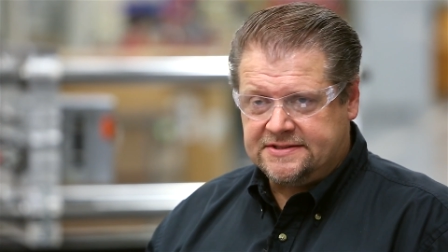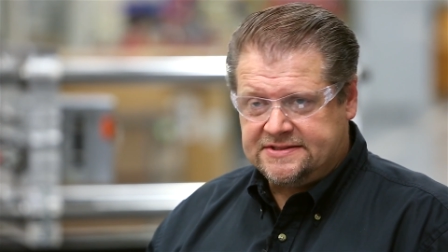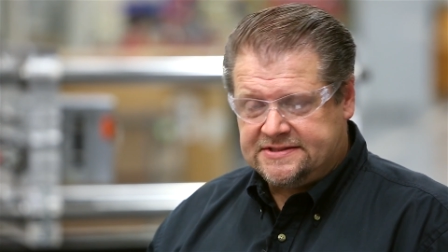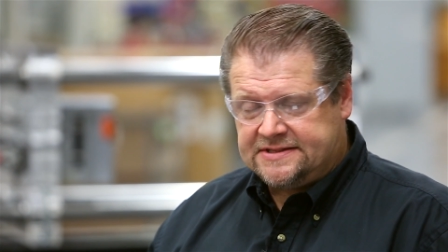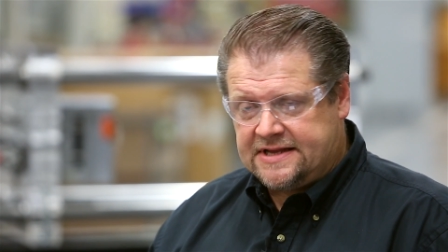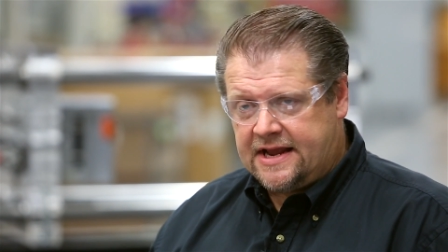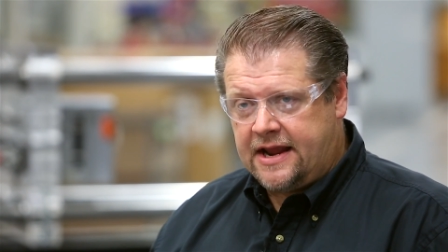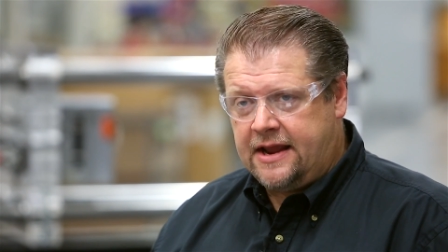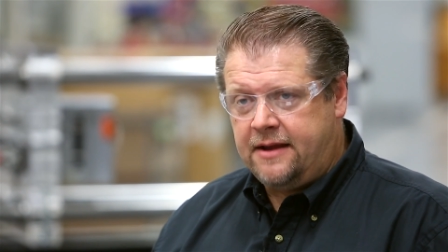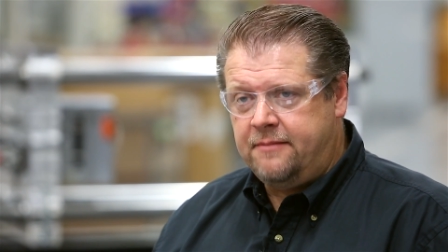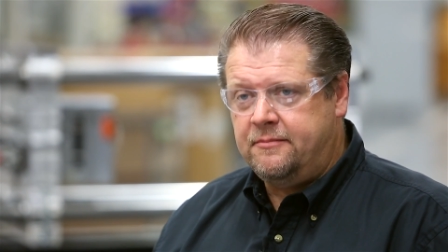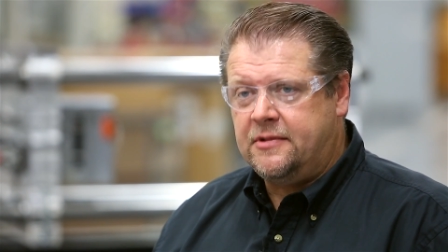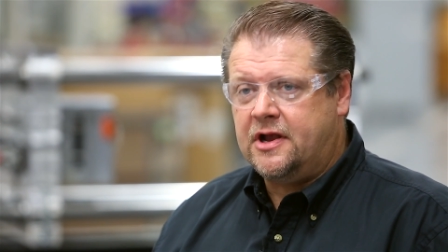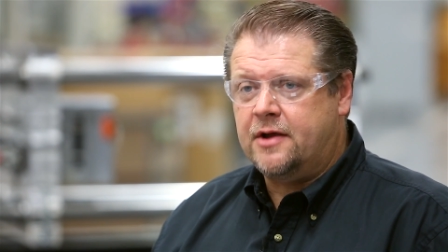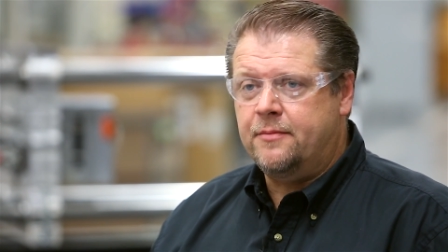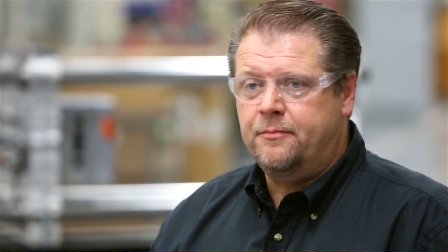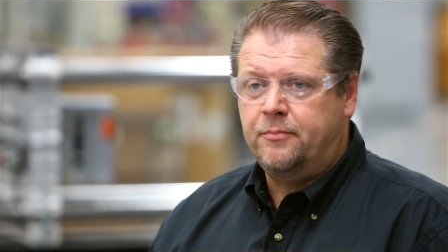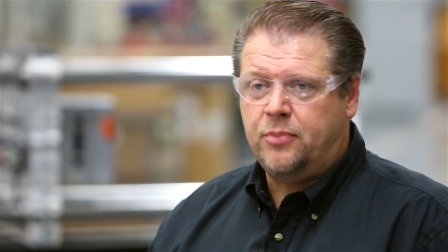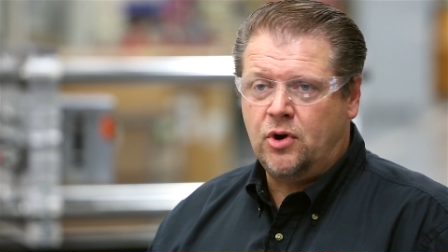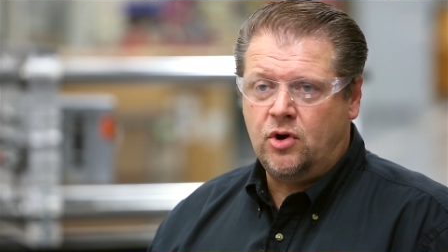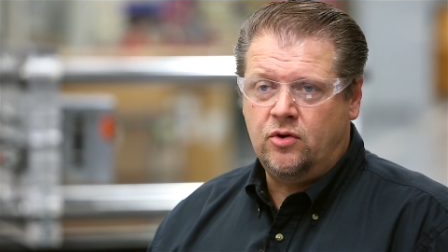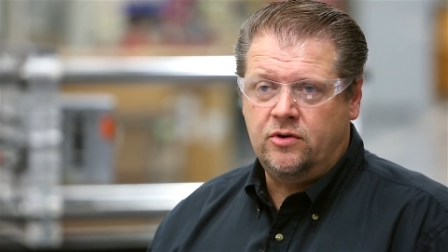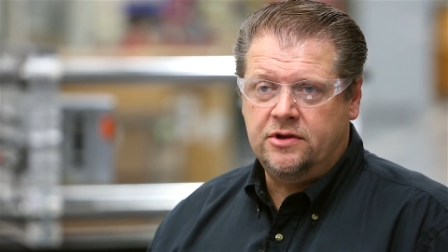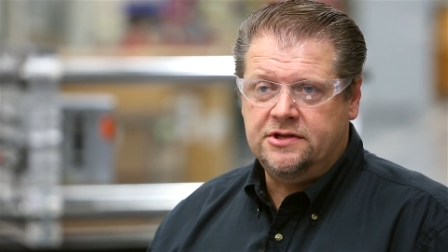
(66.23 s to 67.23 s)
same
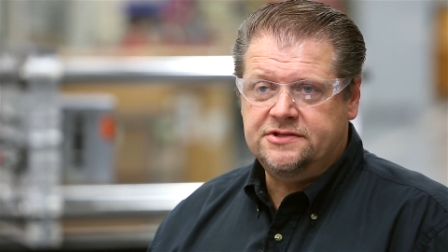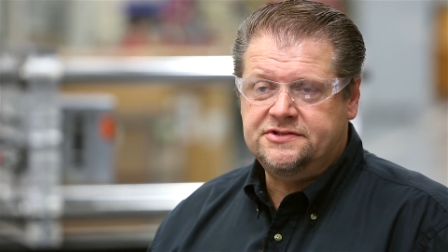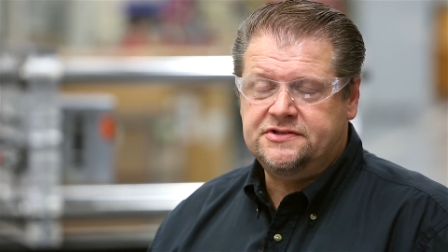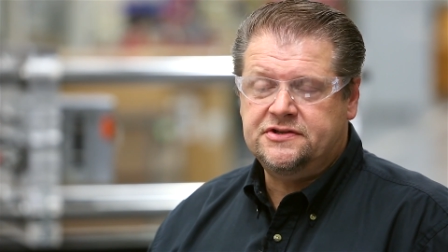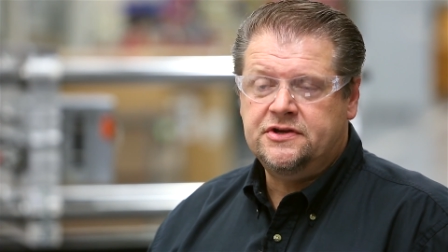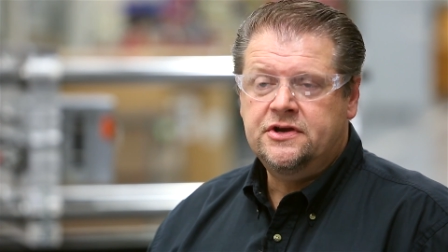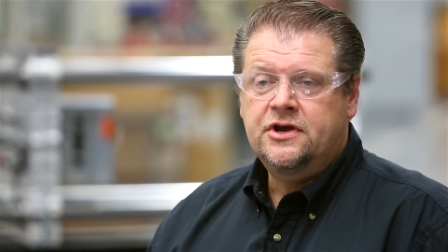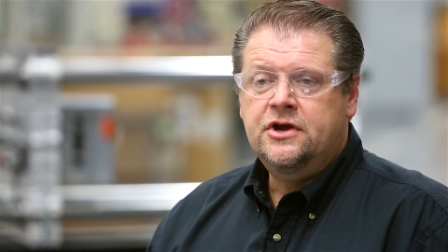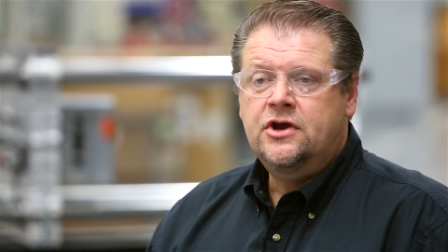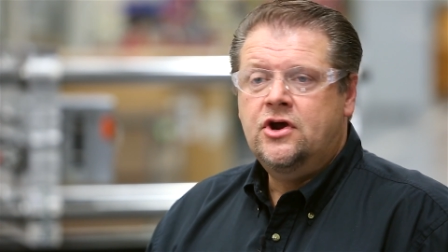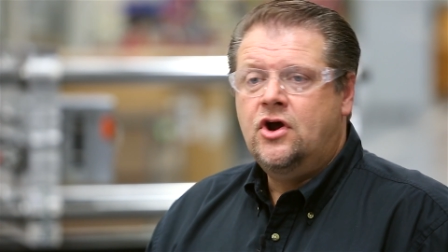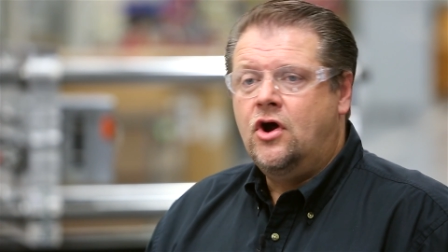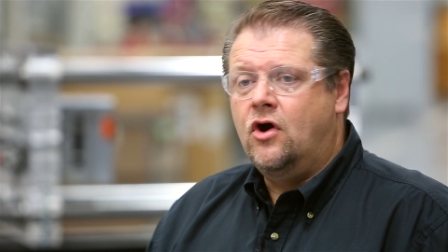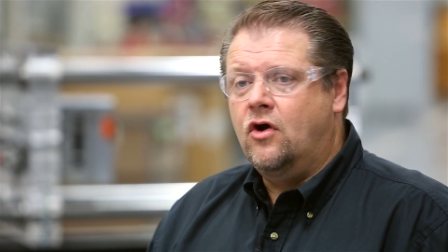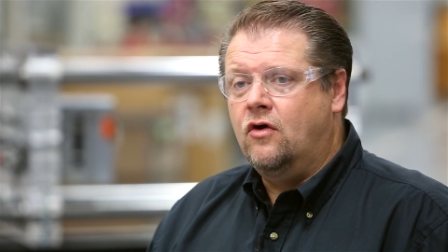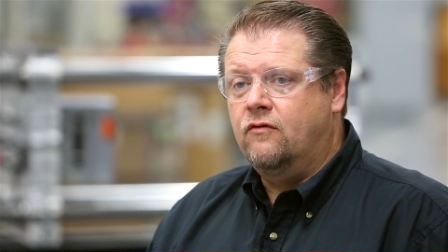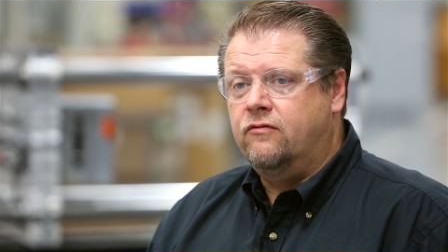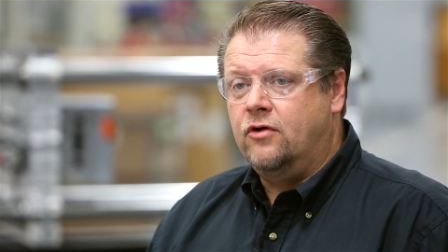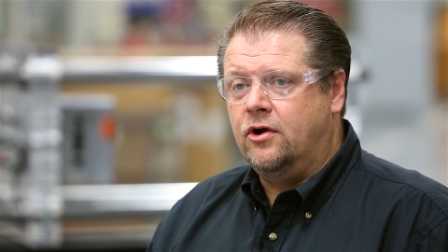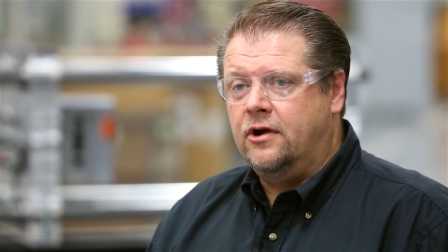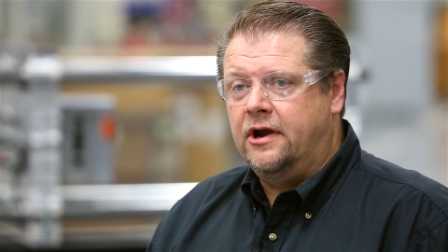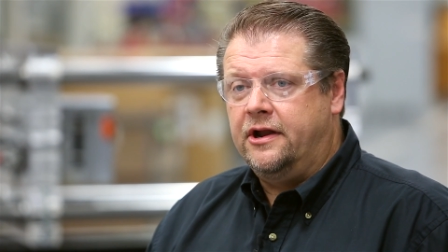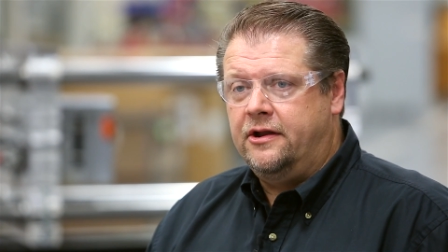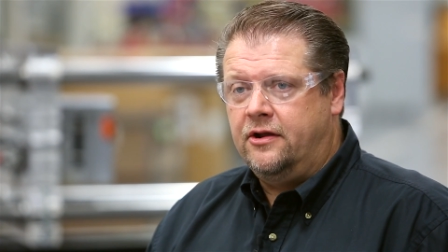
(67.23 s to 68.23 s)
components
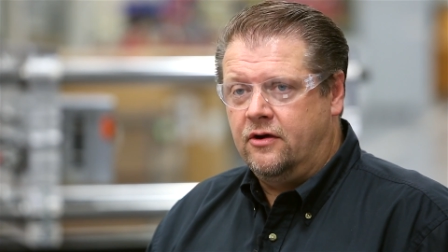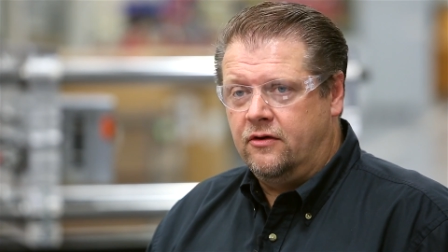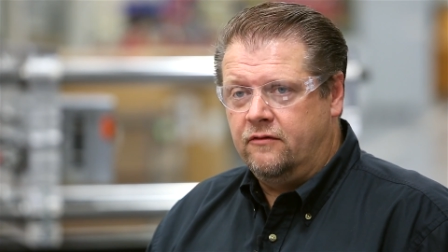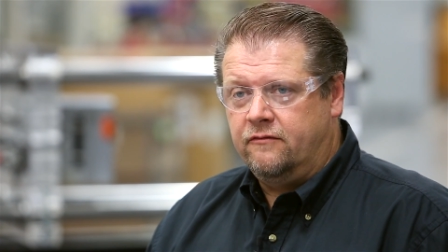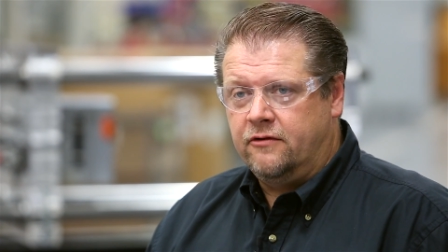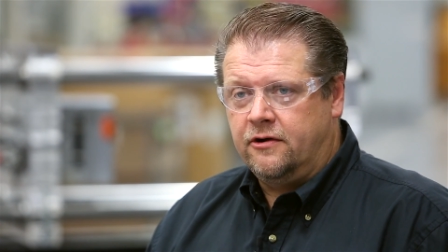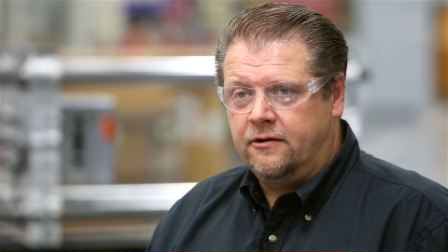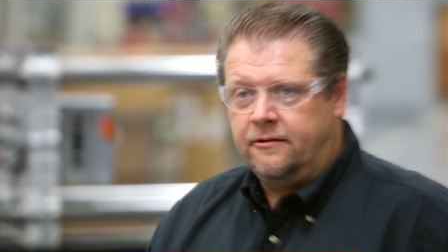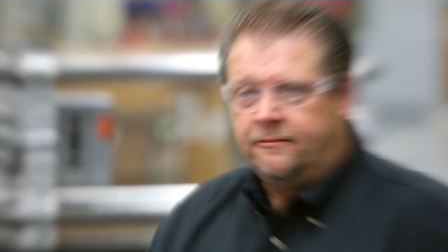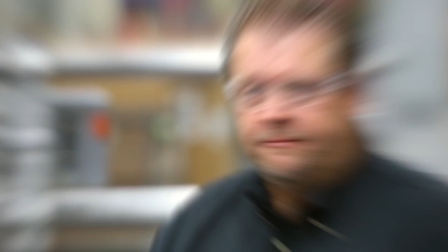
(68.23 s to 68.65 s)
over and over.